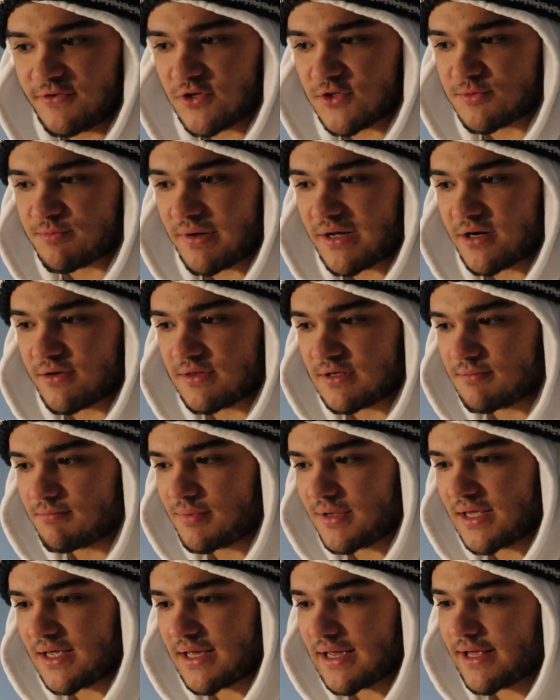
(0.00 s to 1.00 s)
feels better than
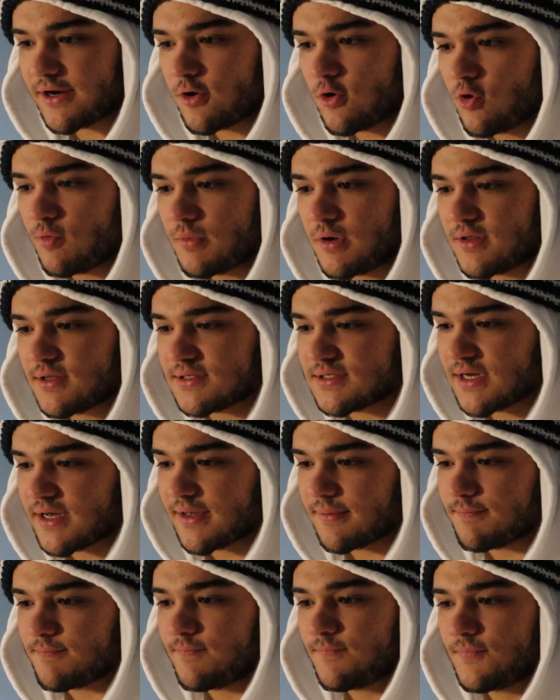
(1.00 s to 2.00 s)
being at home all the
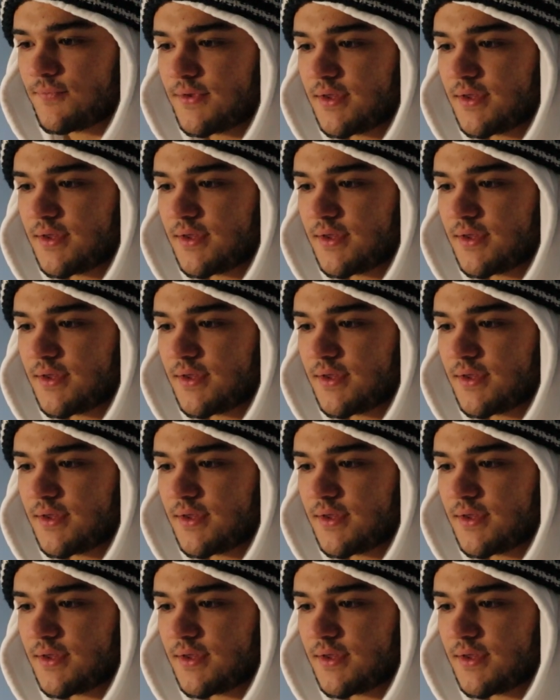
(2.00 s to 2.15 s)
time.